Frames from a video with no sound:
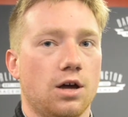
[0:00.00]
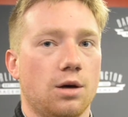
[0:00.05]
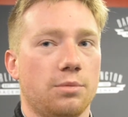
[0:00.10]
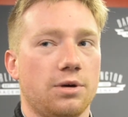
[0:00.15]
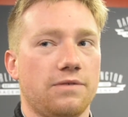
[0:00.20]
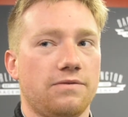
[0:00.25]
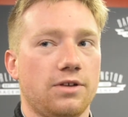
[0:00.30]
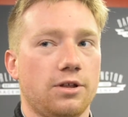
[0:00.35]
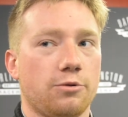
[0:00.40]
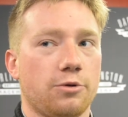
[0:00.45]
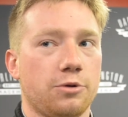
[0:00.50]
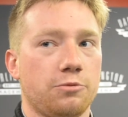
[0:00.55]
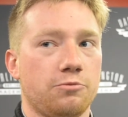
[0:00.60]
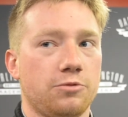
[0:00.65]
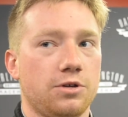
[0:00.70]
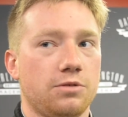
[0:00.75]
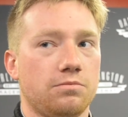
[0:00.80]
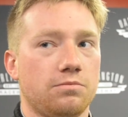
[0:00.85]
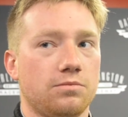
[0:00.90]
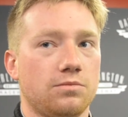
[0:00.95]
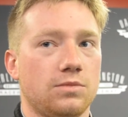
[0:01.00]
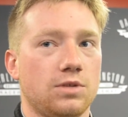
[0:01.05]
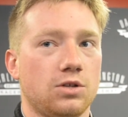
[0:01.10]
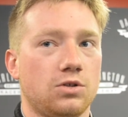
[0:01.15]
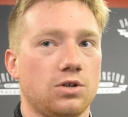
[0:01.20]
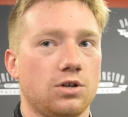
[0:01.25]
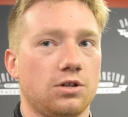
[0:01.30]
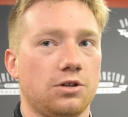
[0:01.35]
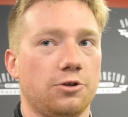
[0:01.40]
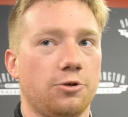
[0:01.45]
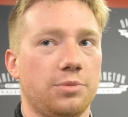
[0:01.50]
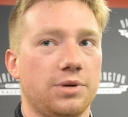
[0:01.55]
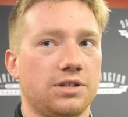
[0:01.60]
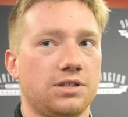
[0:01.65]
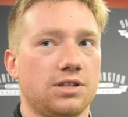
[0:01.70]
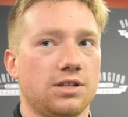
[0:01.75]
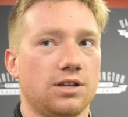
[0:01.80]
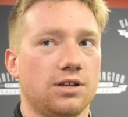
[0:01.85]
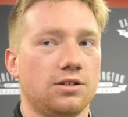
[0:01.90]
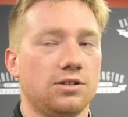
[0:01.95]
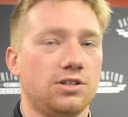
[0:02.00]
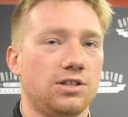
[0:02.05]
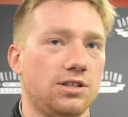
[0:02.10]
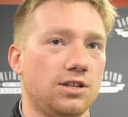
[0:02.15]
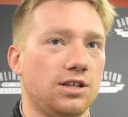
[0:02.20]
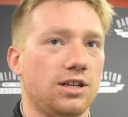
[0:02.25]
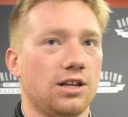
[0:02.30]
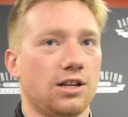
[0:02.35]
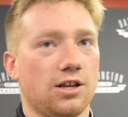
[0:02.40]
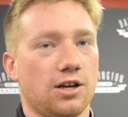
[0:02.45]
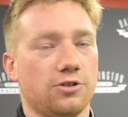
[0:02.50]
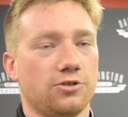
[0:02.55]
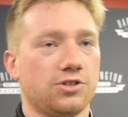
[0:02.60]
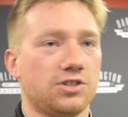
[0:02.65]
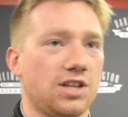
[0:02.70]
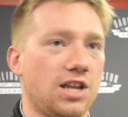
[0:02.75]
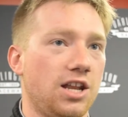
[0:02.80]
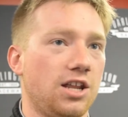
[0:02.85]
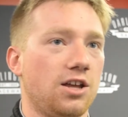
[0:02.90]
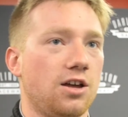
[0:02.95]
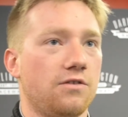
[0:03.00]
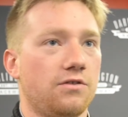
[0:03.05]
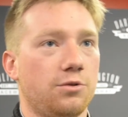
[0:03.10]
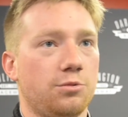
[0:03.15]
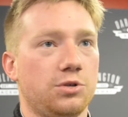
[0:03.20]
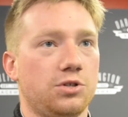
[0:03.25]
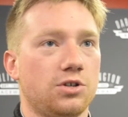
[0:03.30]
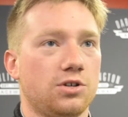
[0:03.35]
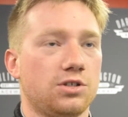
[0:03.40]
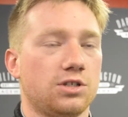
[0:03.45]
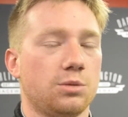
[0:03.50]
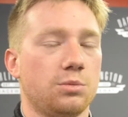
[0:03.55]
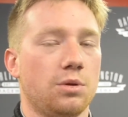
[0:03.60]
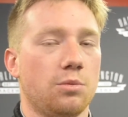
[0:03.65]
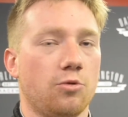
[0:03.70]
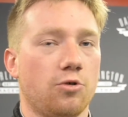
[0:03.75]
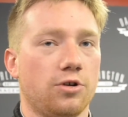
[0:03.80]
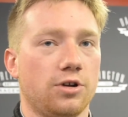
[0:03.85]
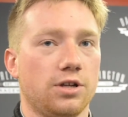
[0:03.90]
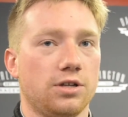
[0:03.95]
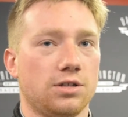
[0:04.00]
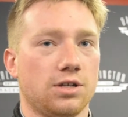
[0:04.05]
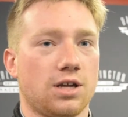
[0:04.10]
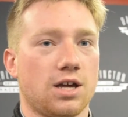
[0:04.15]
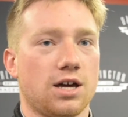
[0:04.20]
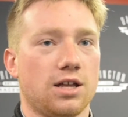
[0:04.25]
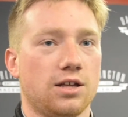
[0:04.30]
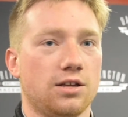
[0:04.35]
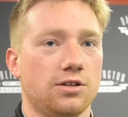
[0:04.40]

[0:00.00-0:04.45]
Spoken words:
But I feel like it took a little bit to get an understanding of it. We took some of the morning to kind